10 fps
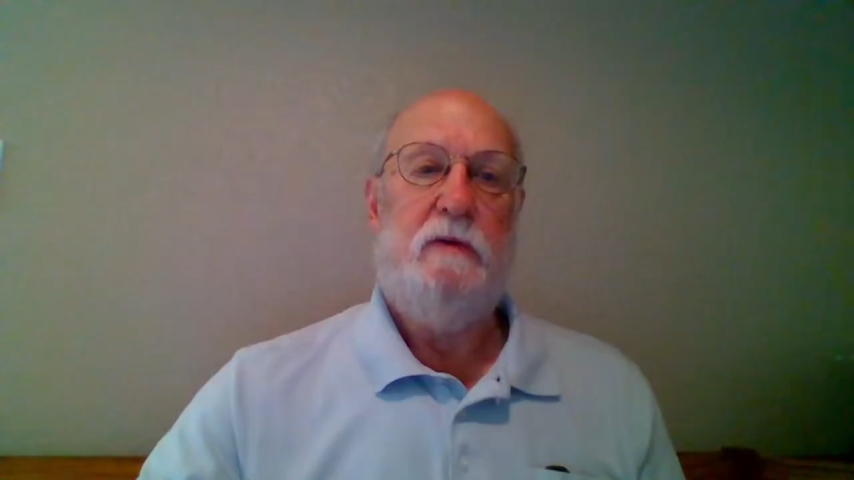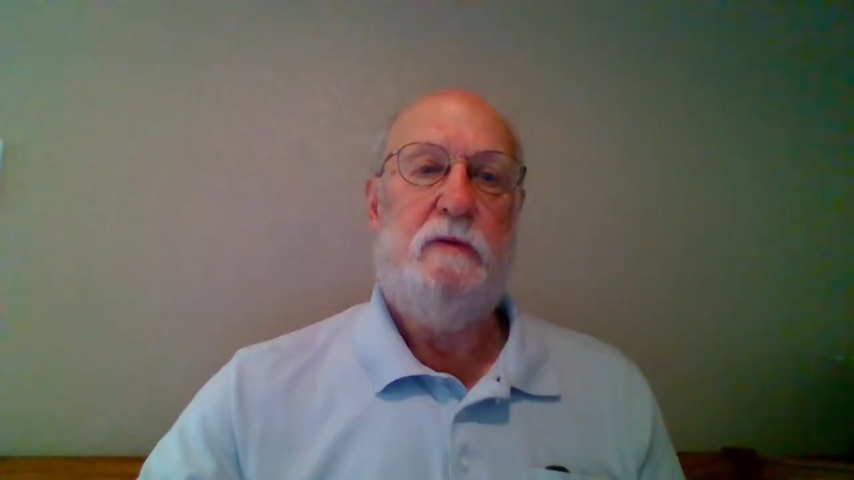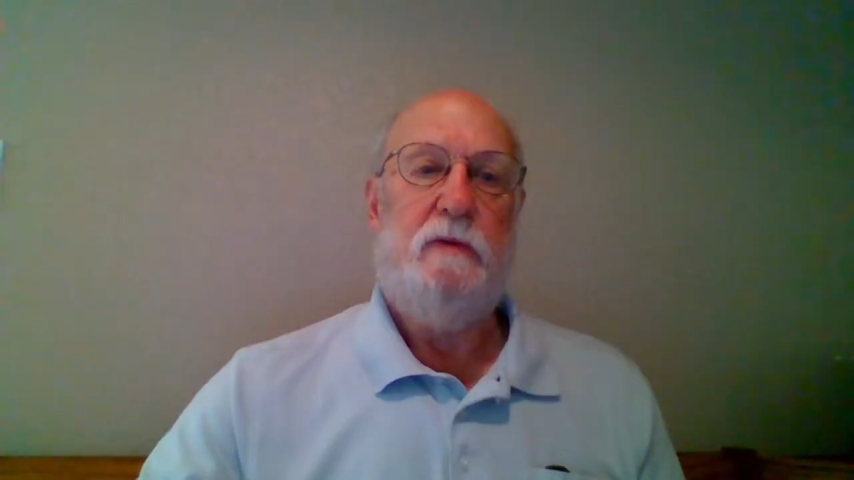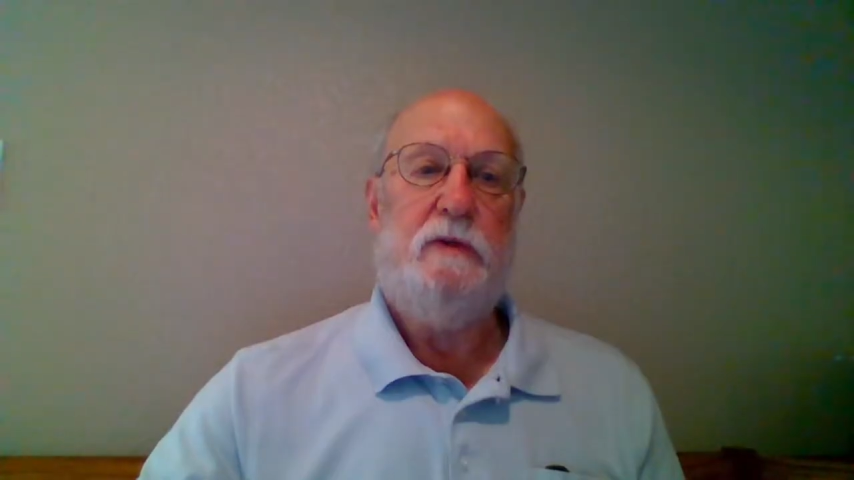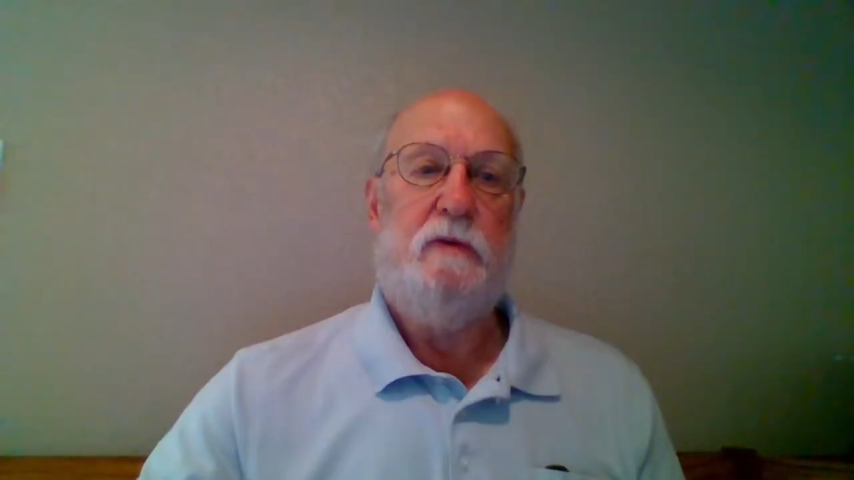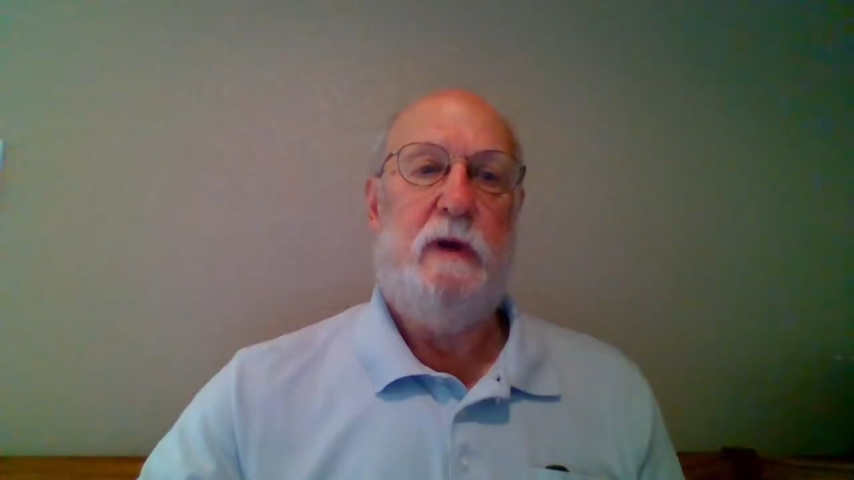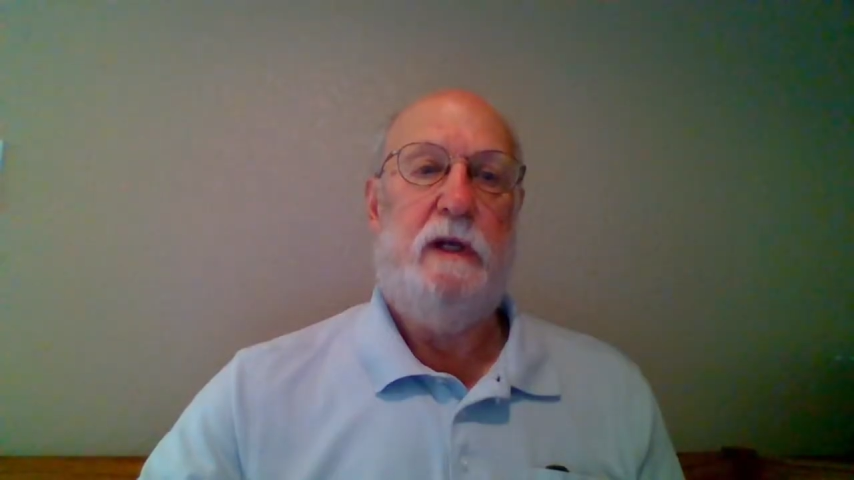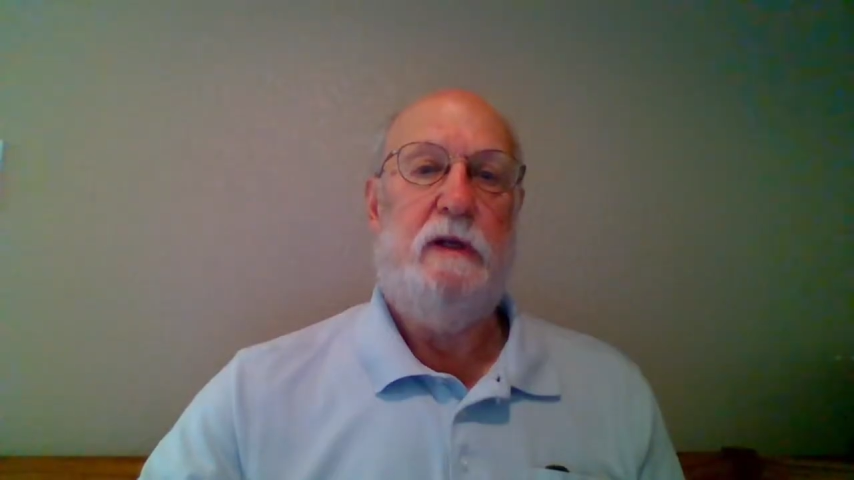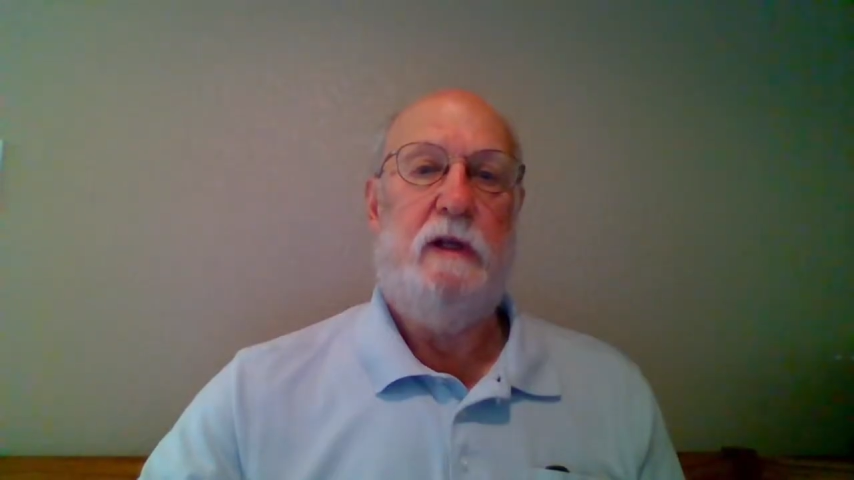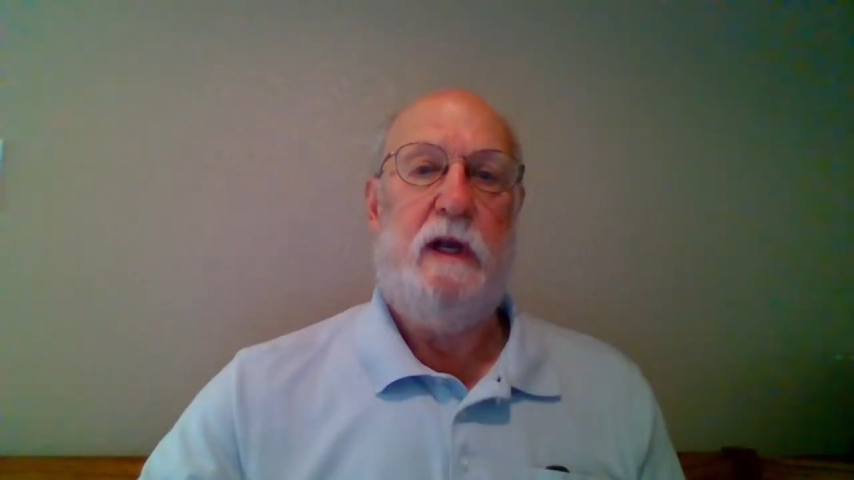was
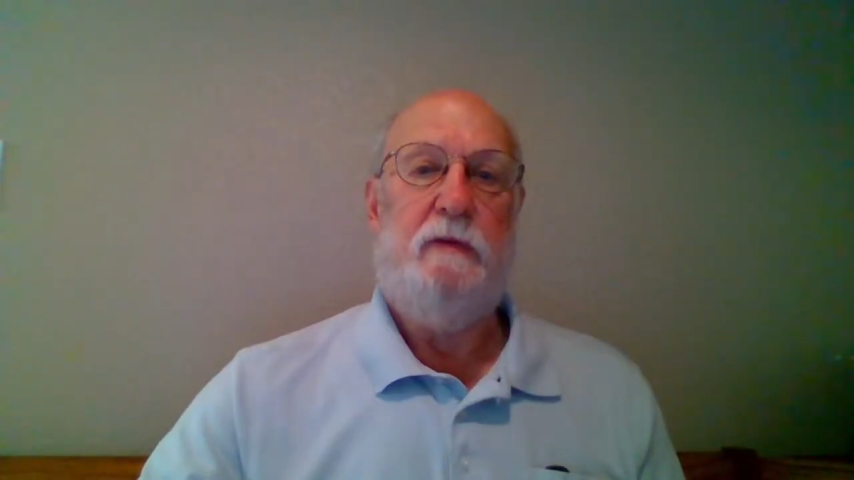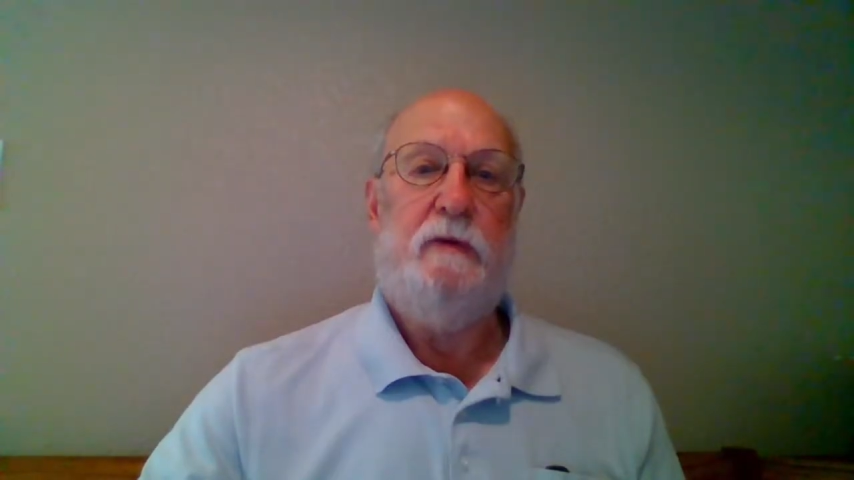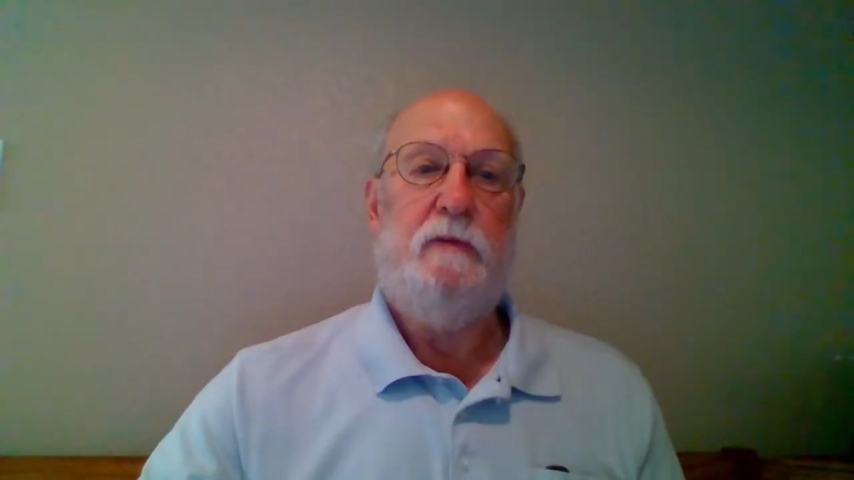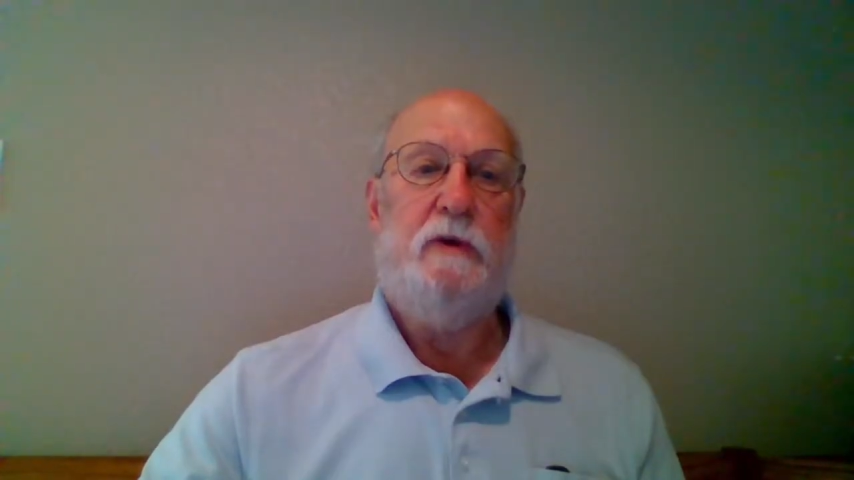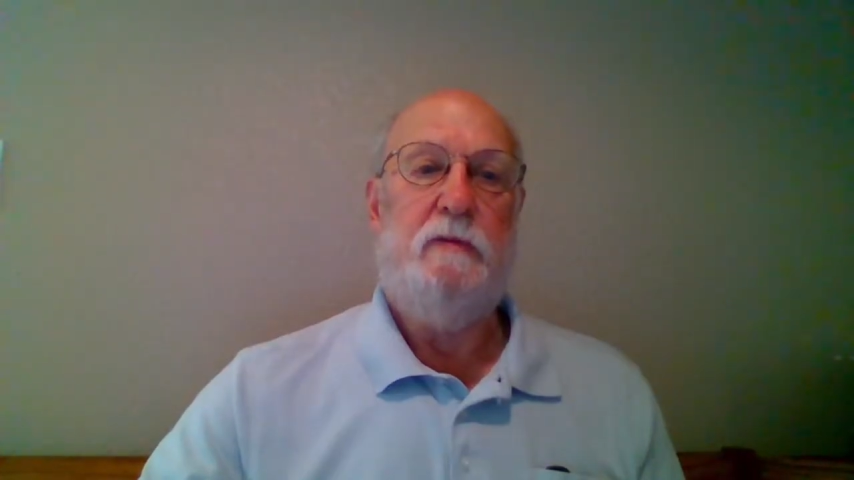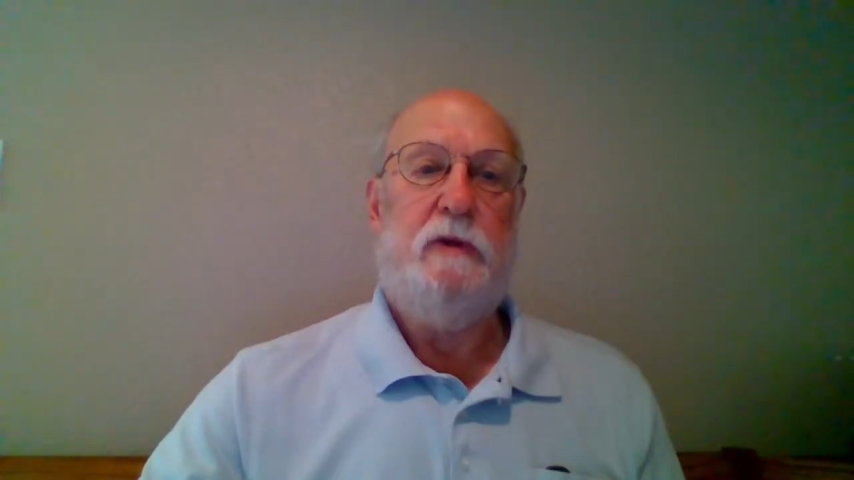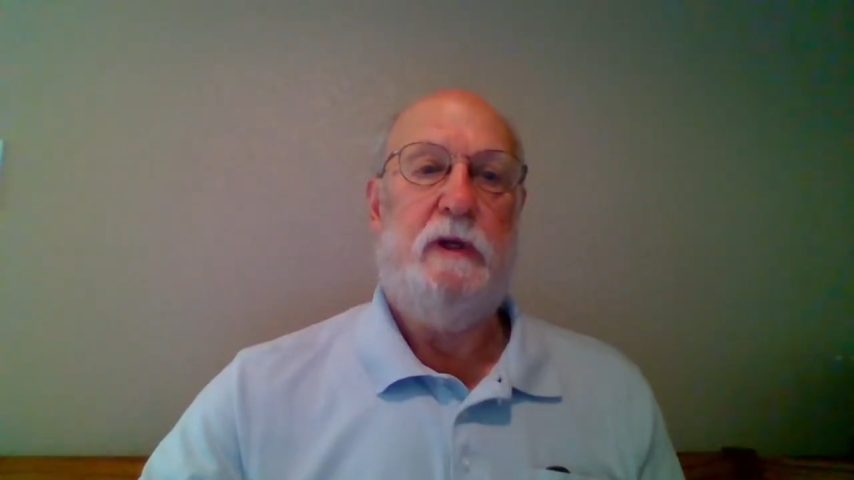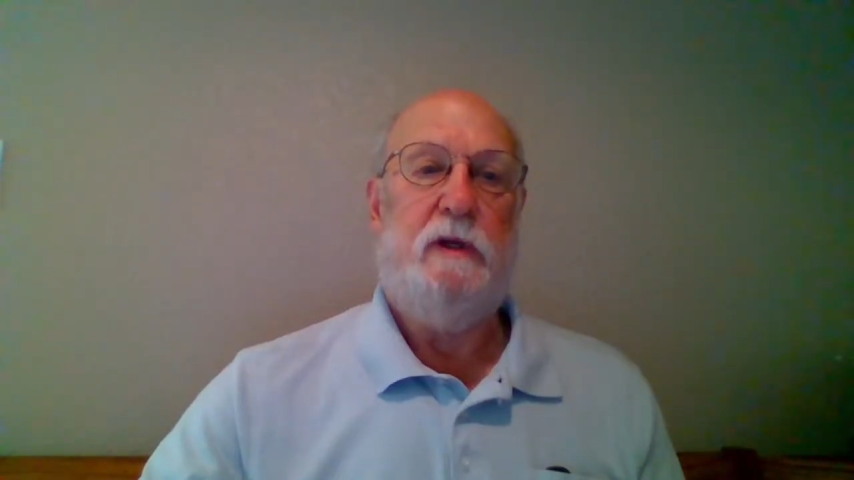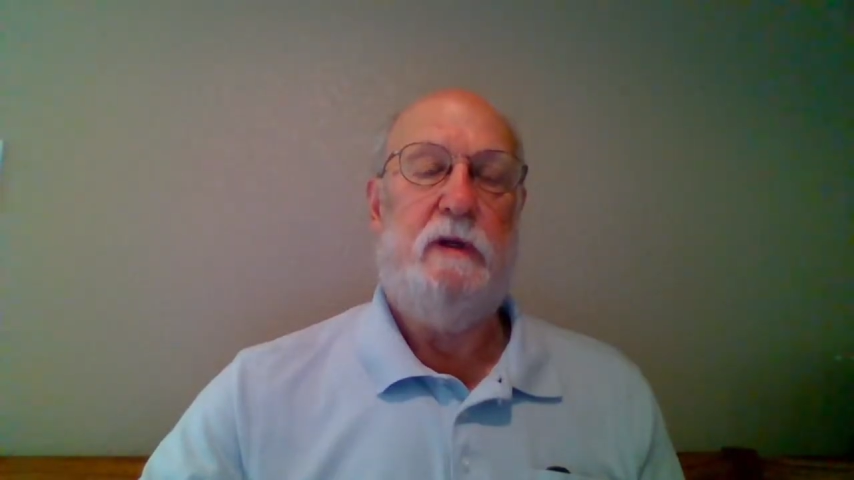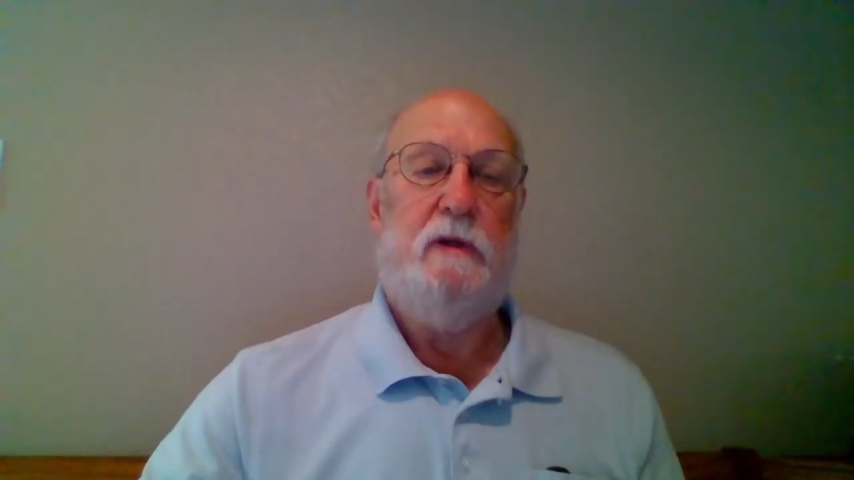when Yefim
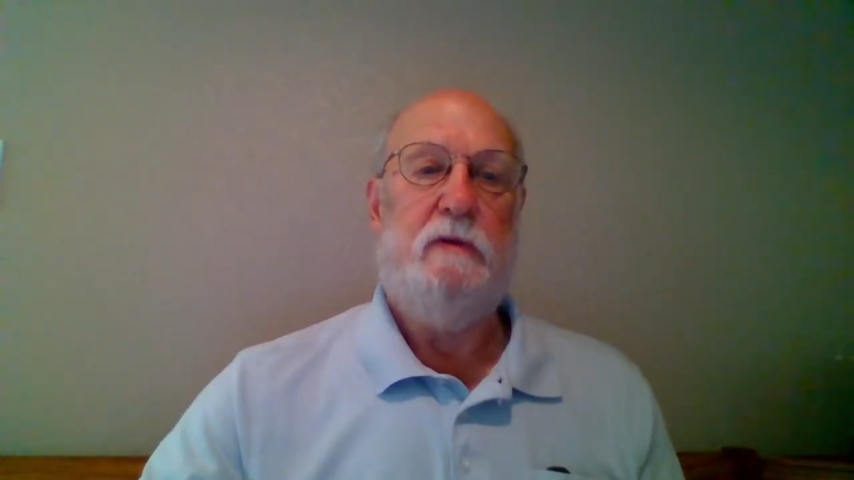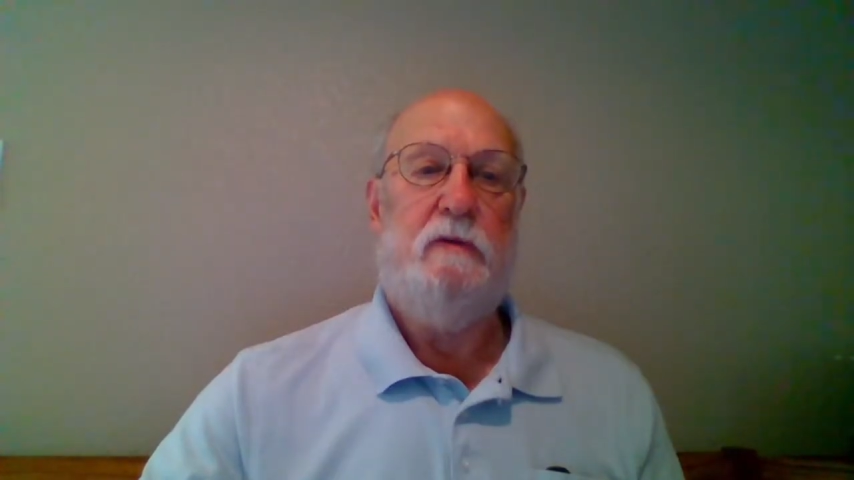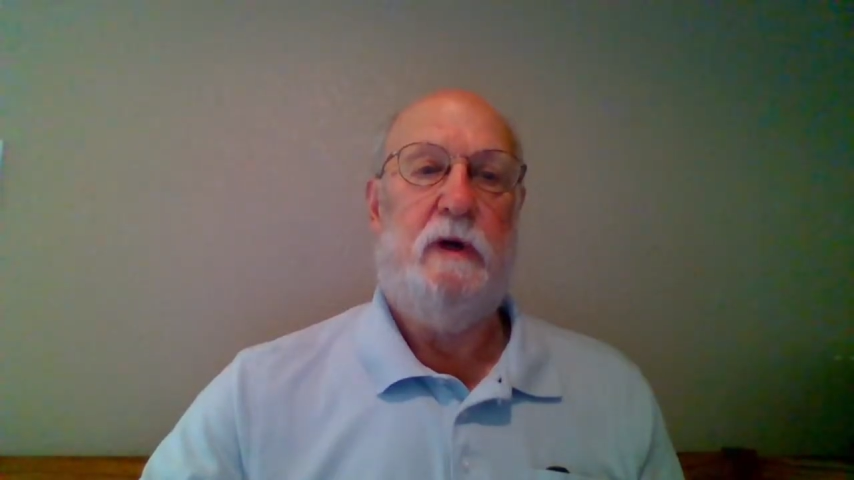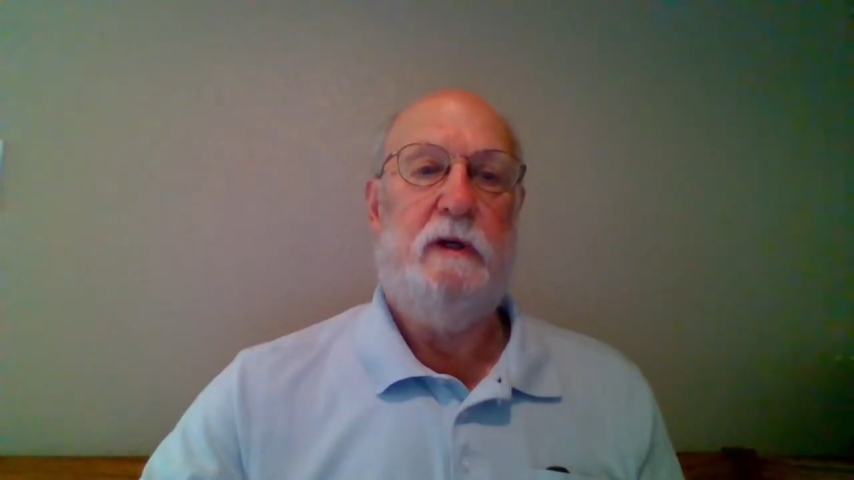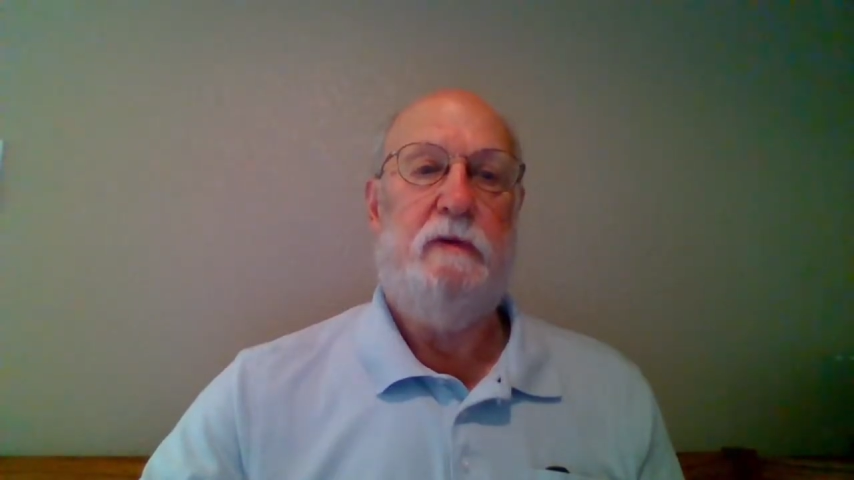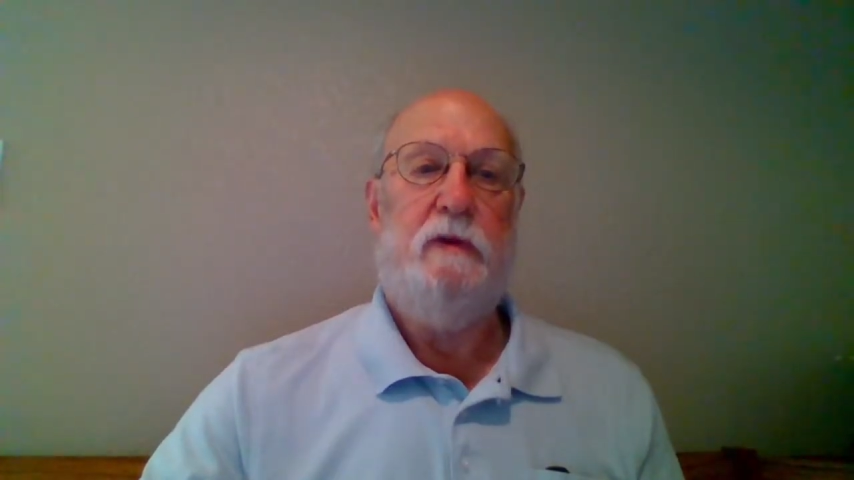completed one of the